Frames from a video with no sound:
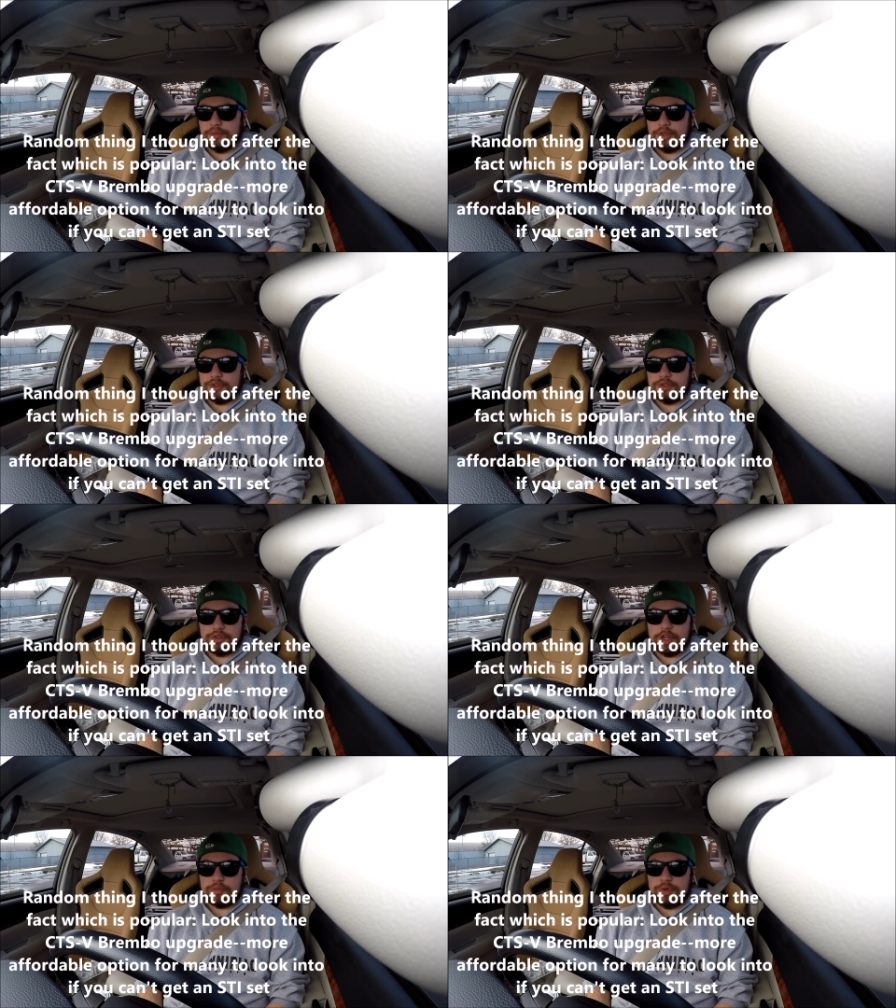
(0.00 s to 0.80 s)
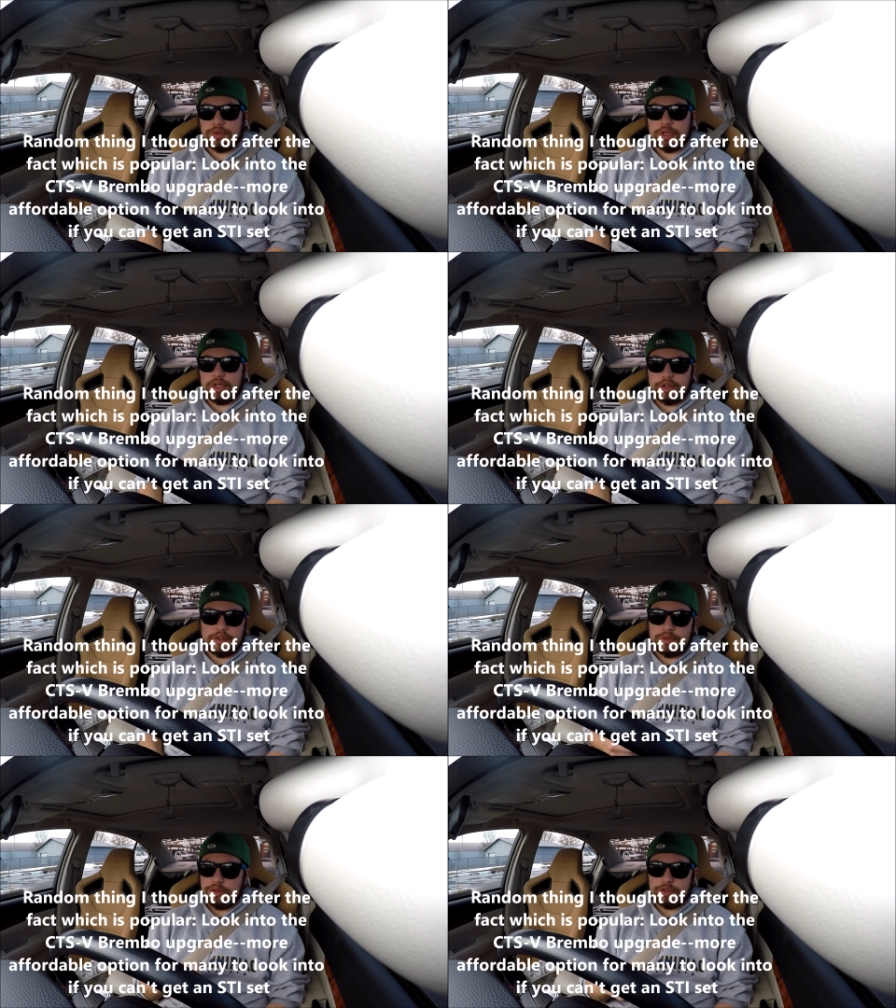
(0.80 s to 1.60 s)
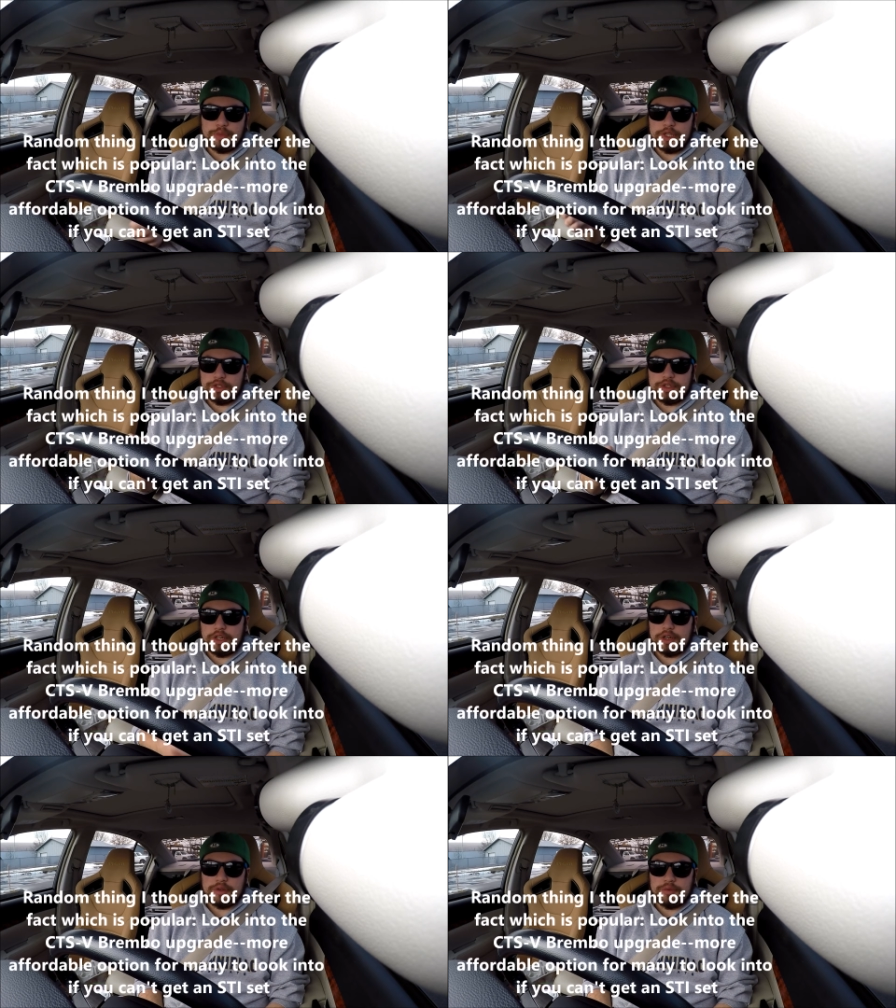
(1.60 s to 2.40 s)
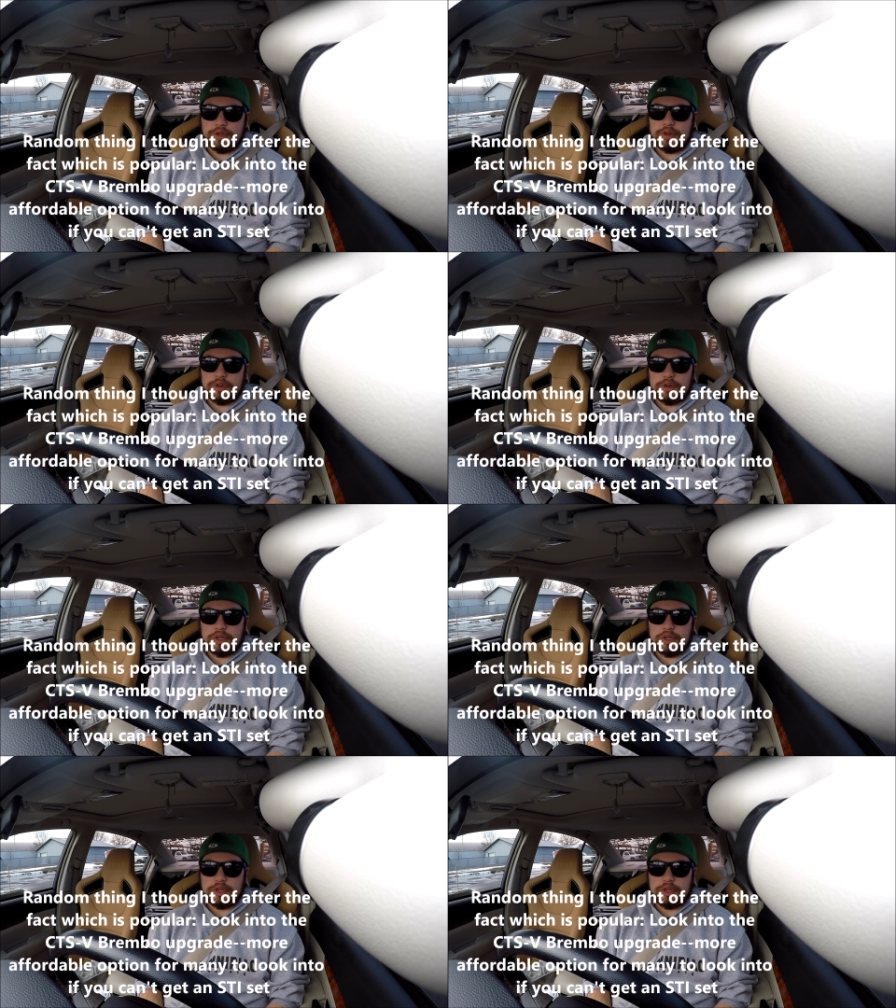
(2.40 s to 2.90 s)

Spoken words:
those are direct bolt on. All you have to do is beat the shit out of the rear